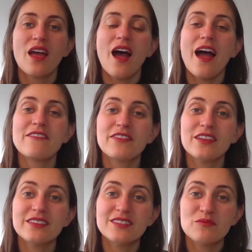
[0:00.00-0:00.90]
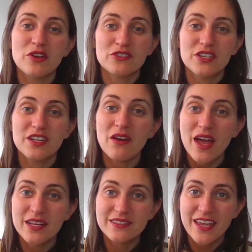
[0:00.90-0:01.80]
I feel this emotion. Go ahead
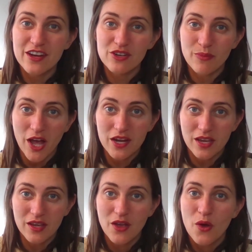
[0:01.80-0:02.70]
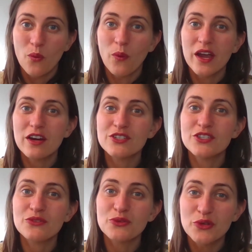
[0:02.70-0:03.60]
and scan your body. Where do
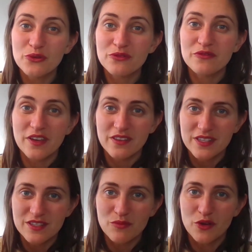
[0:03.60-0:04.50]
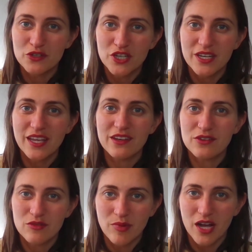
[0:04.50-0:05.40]
you feel this emotion in
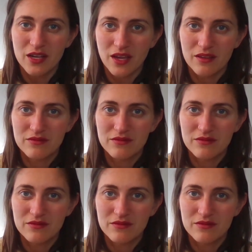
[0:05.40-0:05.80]
your body?